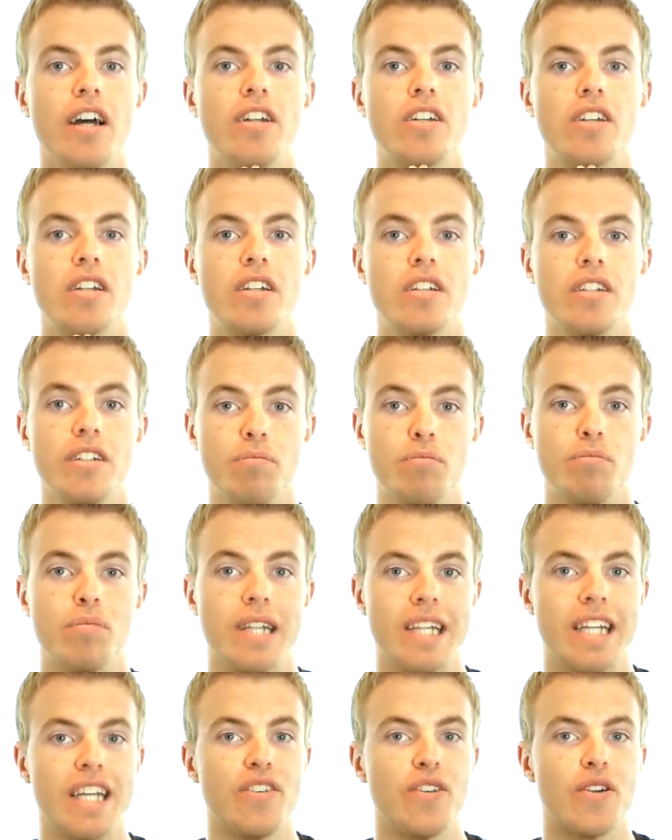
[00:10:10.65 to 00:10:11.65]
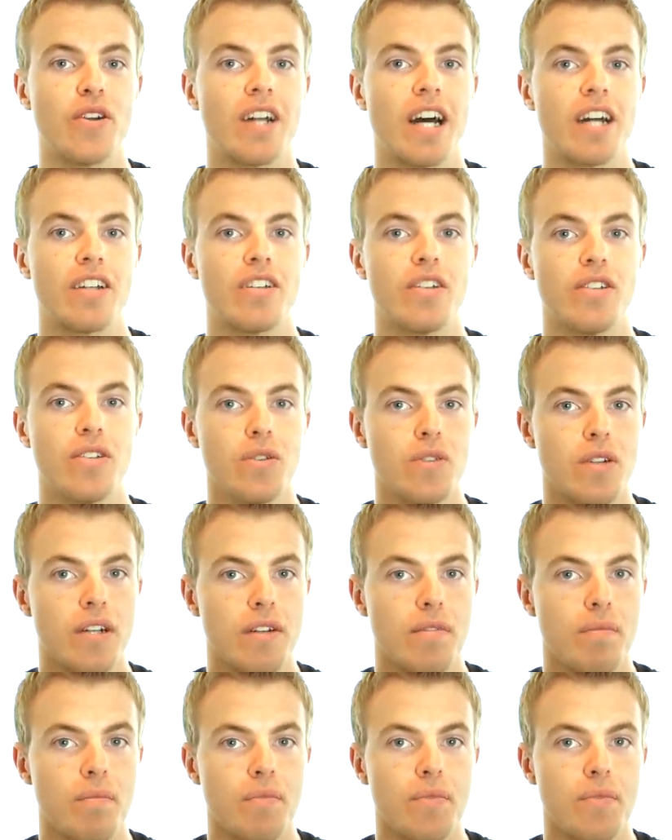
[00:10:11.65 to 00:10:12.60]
to believe you're not the doer,